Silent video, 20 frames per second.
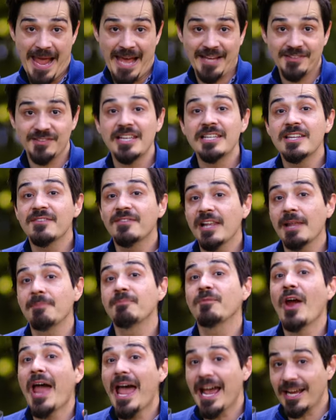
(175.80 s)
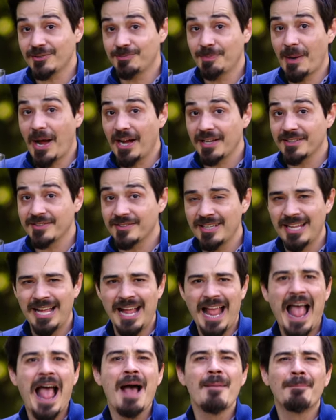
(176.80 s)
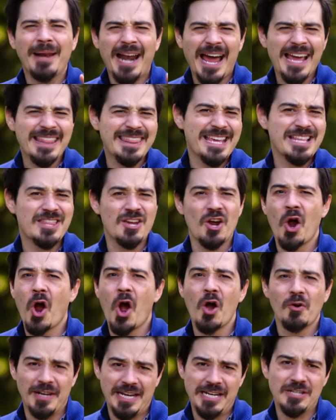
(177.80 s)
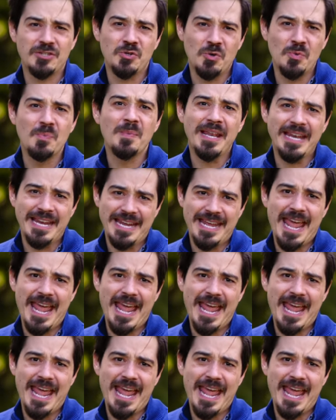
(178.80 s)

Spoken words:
Pass and develop for Xbox. But I think there are already too many